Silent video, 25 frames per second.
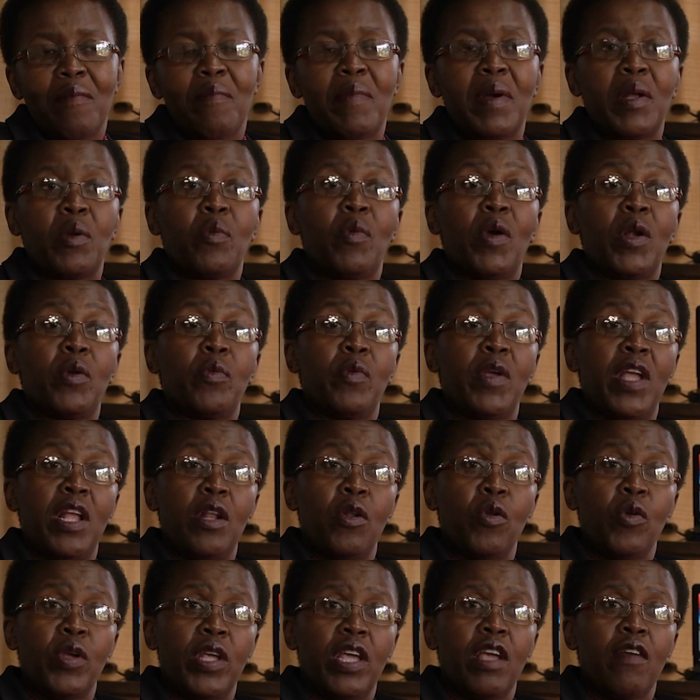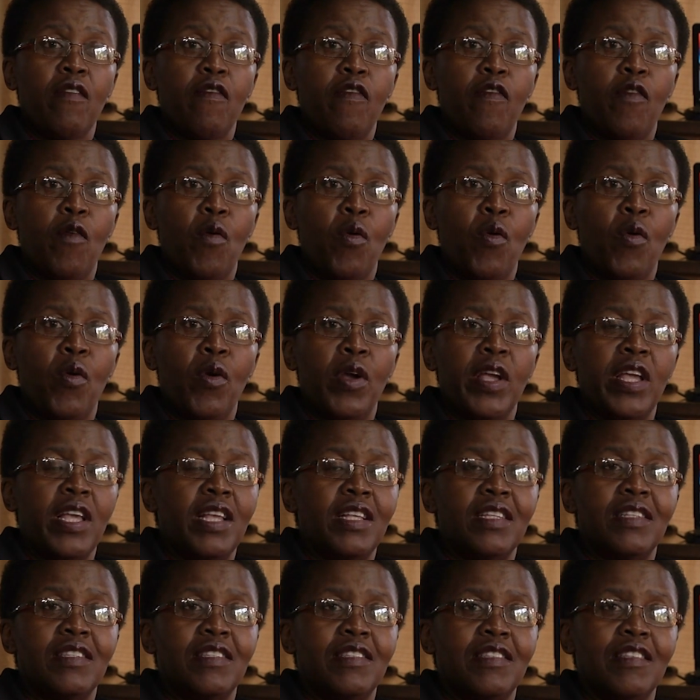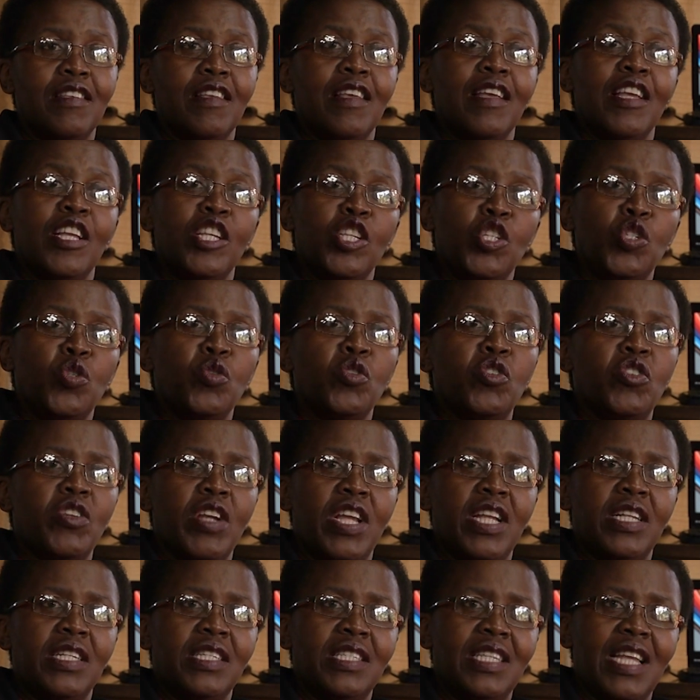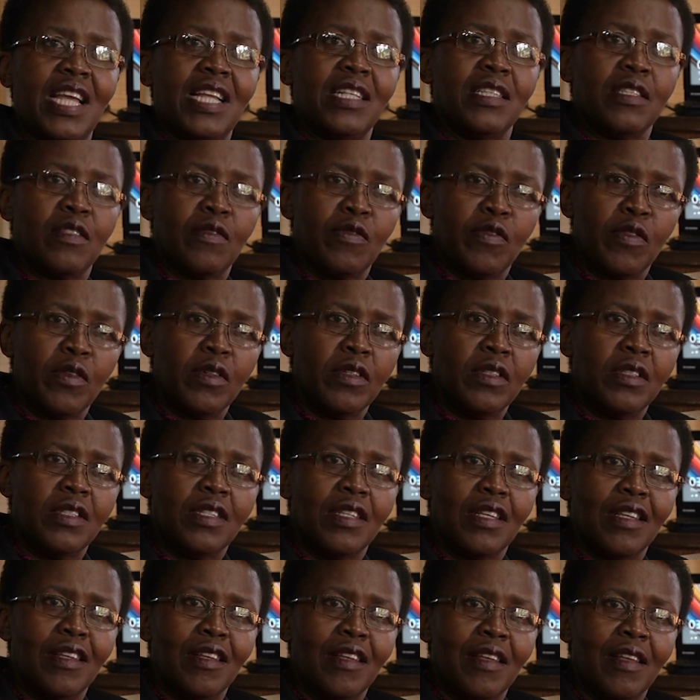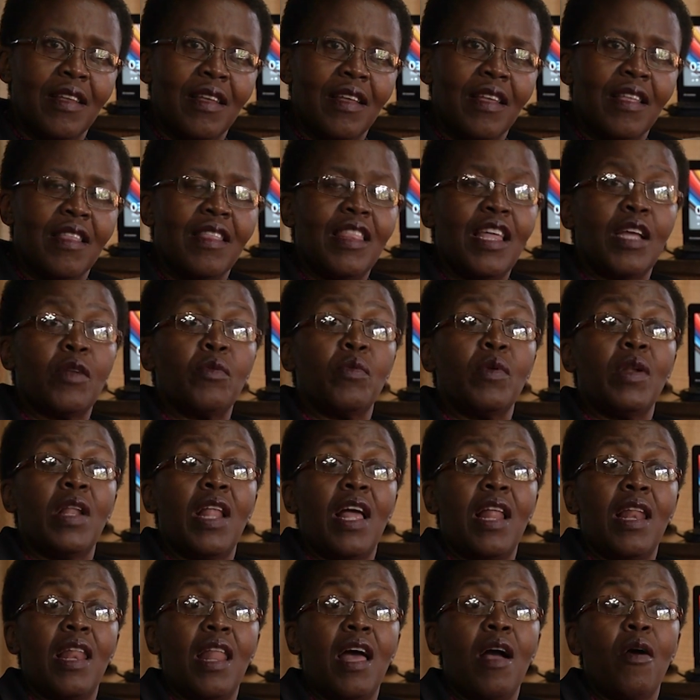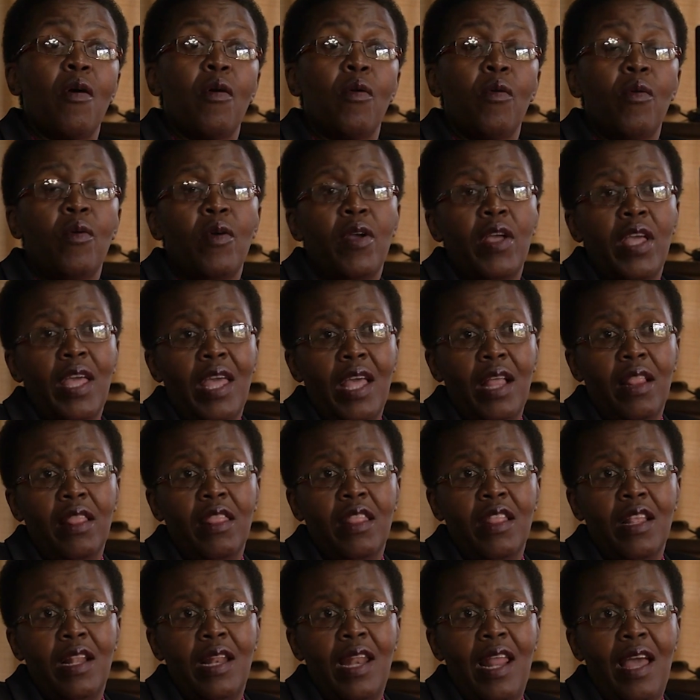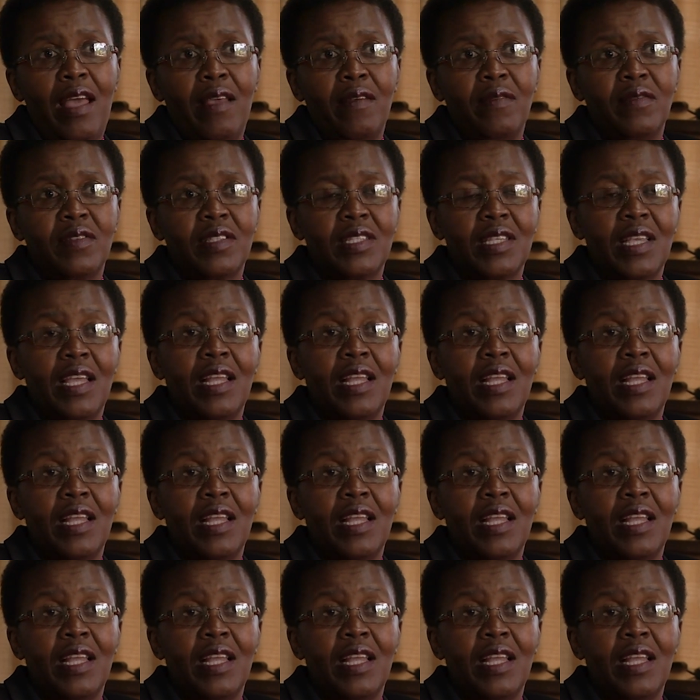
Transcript: But what we are looking for is nutrient-dense foods that will allow healthy lives.